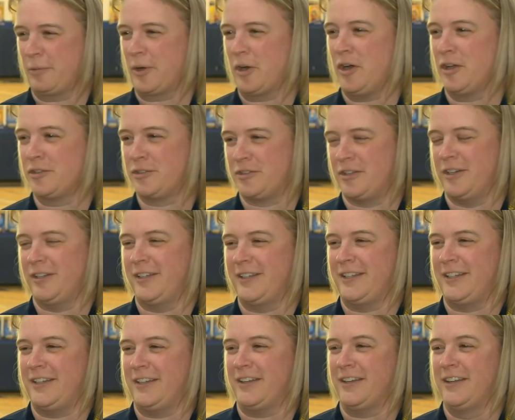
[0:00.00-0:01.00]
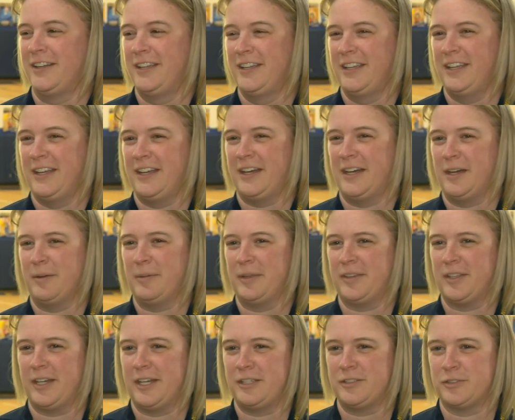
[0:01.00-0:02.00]
We're all struggling here um, at
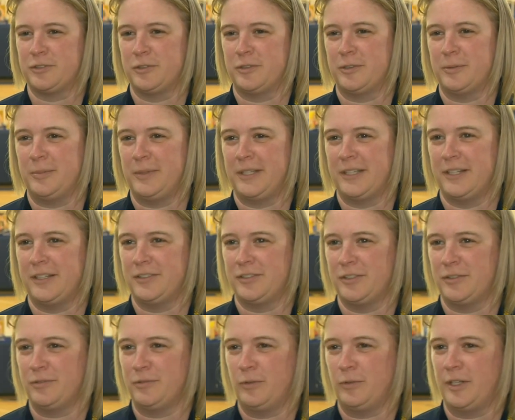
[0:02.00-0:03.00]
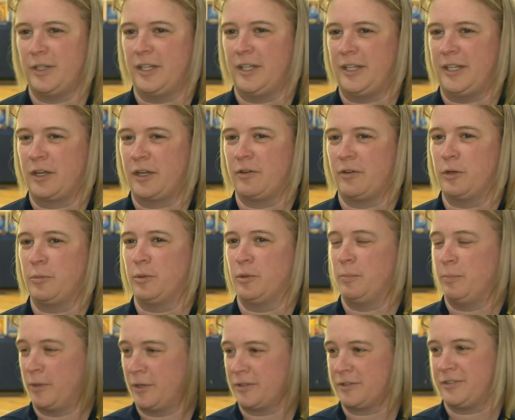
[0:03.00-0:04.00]
the high school because of what an incredible
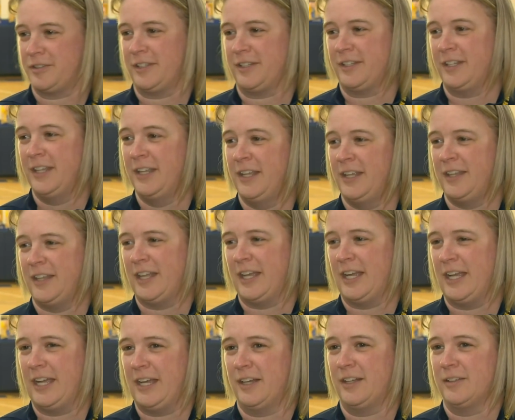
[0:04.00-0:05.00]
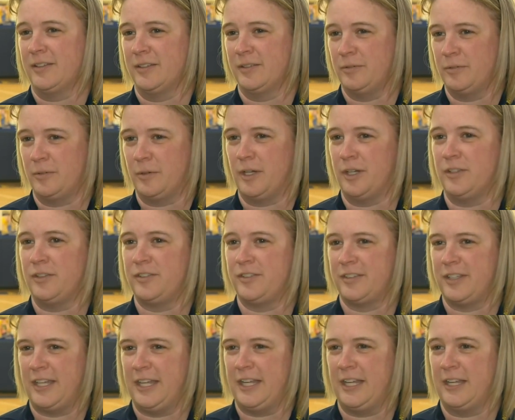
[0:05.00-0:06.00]
person that Al
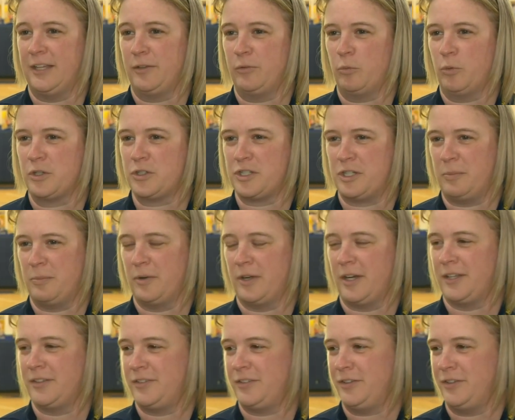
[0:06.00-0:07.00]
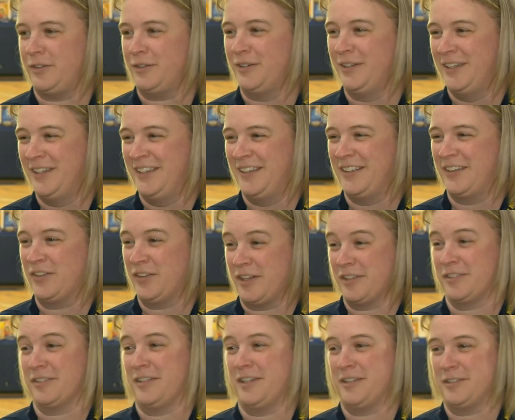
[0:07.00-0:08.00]
was and what she brought to
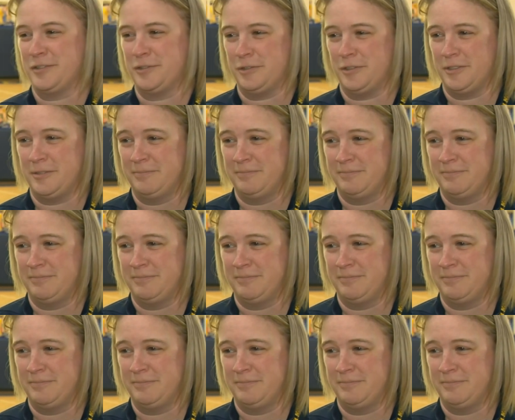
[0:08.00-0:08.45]
Clawson High School.